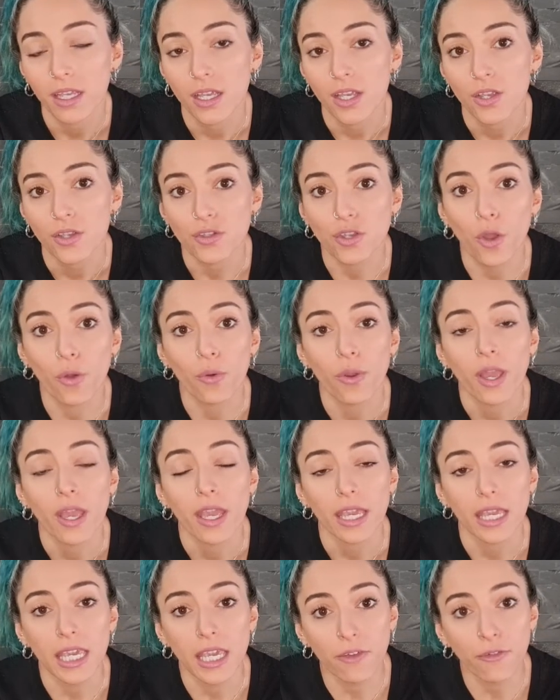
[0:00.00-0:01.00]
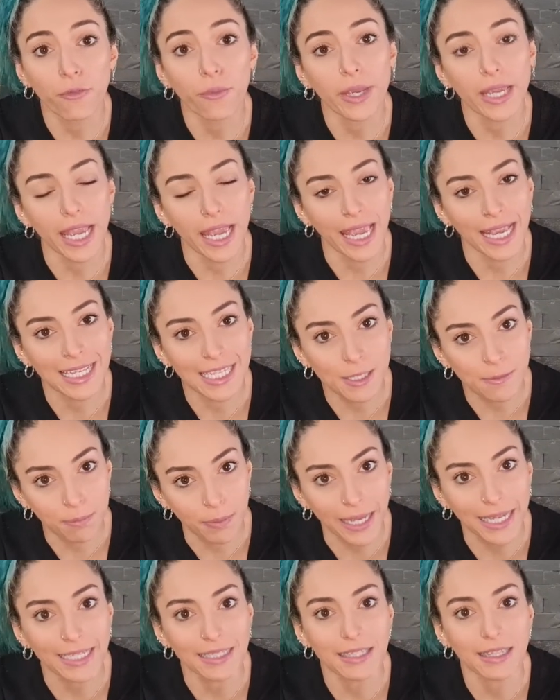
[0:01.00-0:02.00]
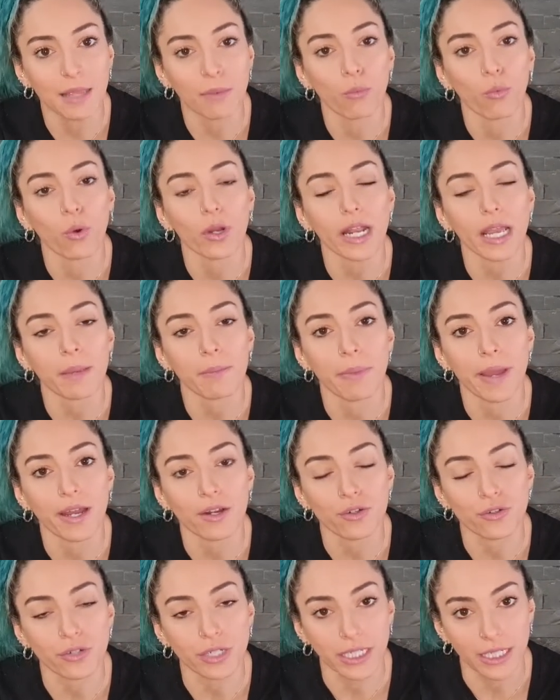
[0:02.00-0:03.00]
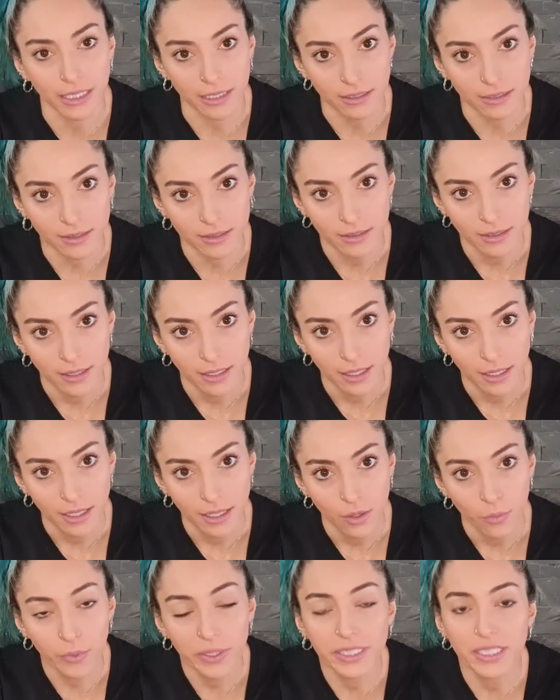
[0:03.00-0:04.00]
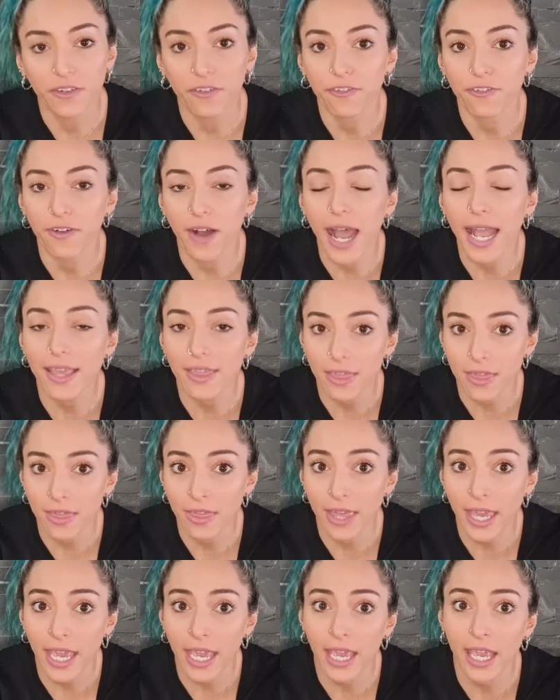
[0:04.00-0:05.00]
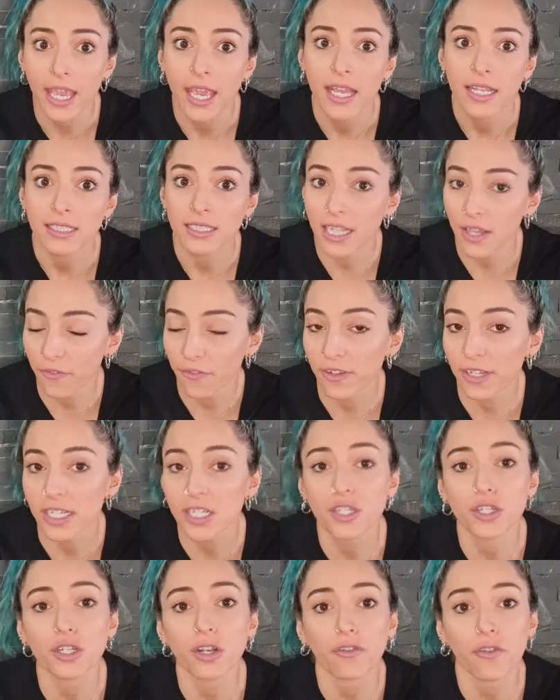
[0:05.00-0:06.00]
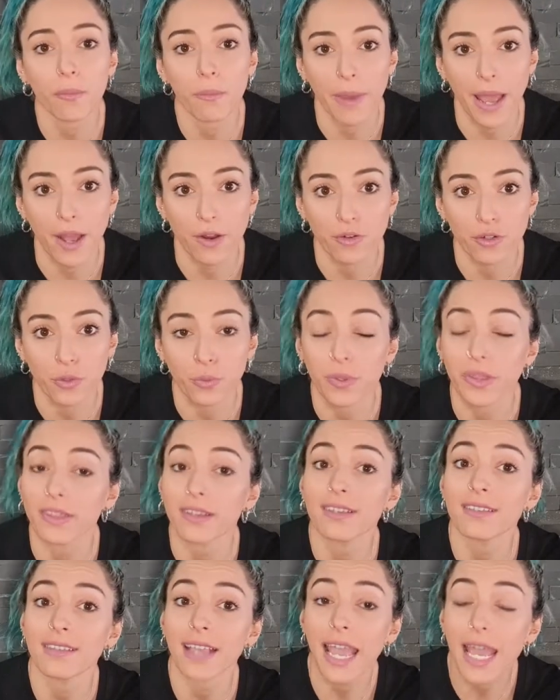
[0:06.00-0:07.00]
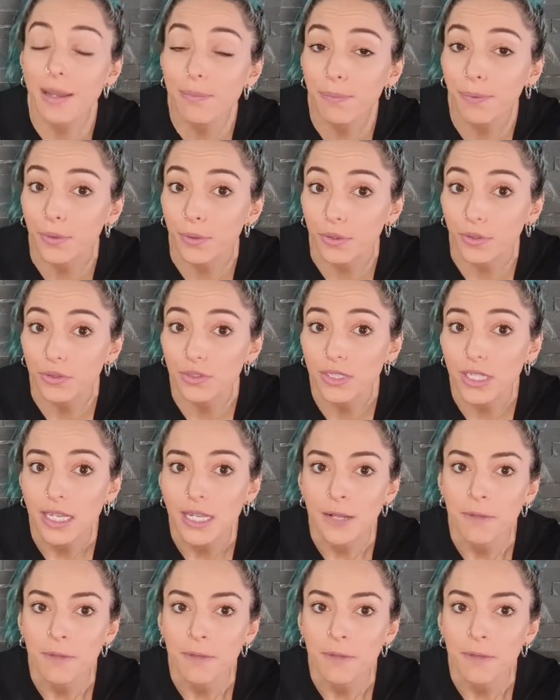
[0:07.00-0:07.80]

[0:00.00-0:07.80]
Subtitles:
So if we explain to them what a boundary is, we define their definition of a boundary with examples,